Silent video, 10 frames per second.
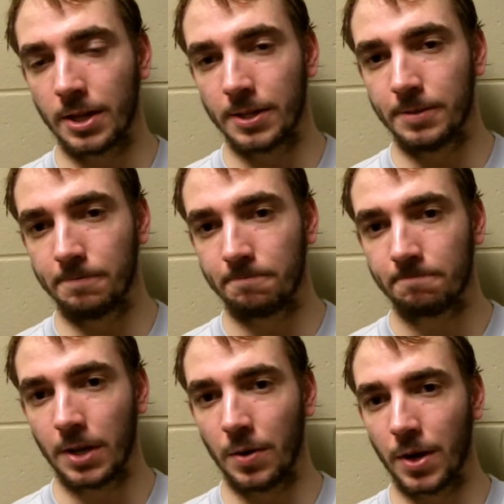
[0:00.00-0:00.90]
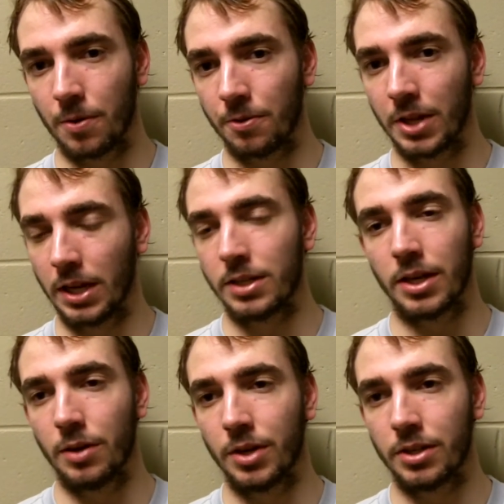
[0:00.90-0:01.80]
Um, you know I don't think
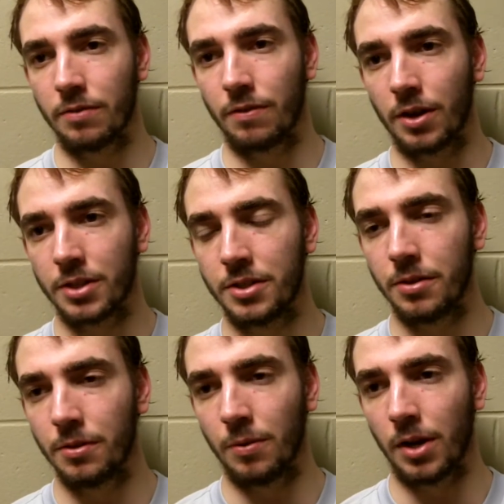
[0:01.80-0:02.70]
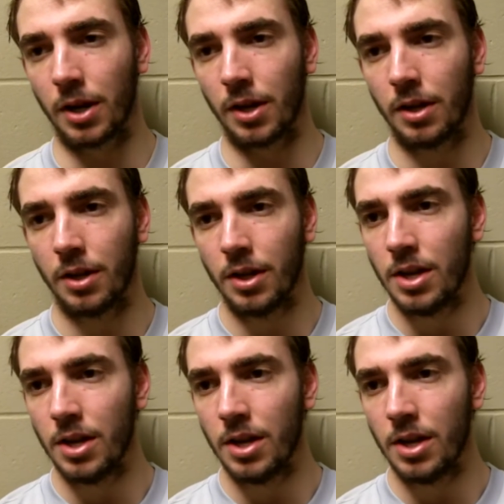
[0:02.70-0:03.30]
it's any reason for us to uh,